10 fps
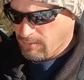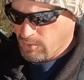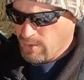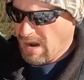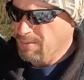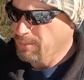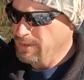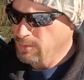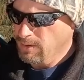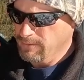was
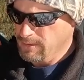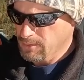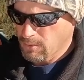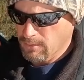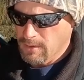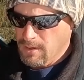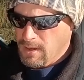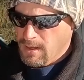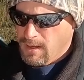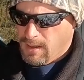probably 12 years old,
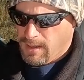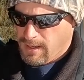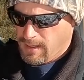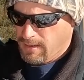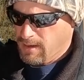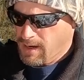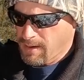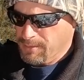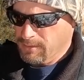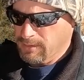and I
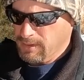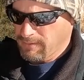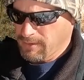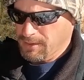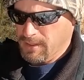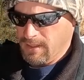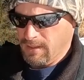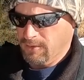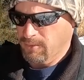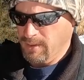absolutely love this thing.
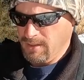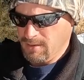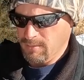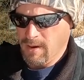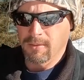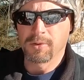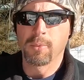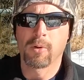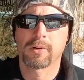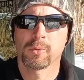It's from Eastern Mountain
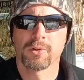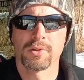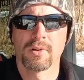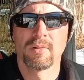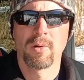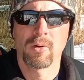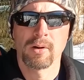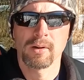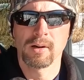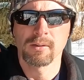Sports, which is no
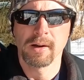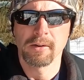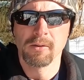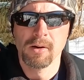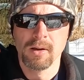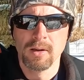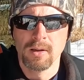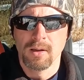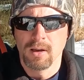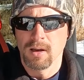more in Colorado.
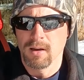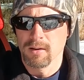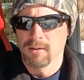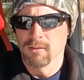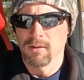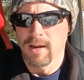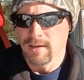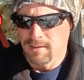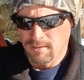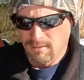
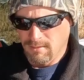Great